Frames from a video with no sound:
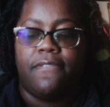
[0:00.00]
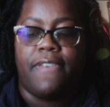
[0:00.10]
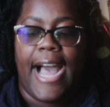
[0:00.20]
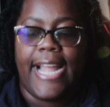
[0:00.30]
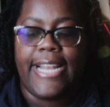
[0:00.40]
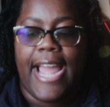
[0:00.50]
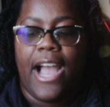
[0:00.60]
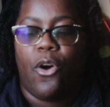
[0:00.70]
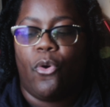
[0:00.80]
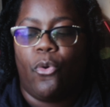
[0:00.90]
Find
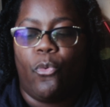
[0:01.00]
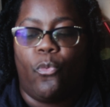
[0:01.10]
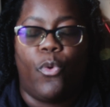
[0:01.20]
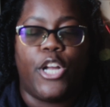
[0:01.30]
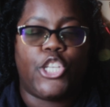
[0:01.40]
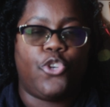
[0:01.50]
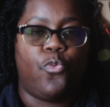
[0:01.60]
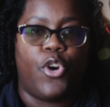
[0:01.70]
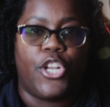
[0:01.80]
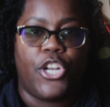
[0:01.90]
out what you
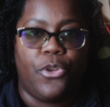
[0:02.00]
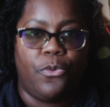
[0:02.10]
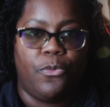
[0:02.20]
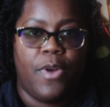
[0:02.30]
want to do.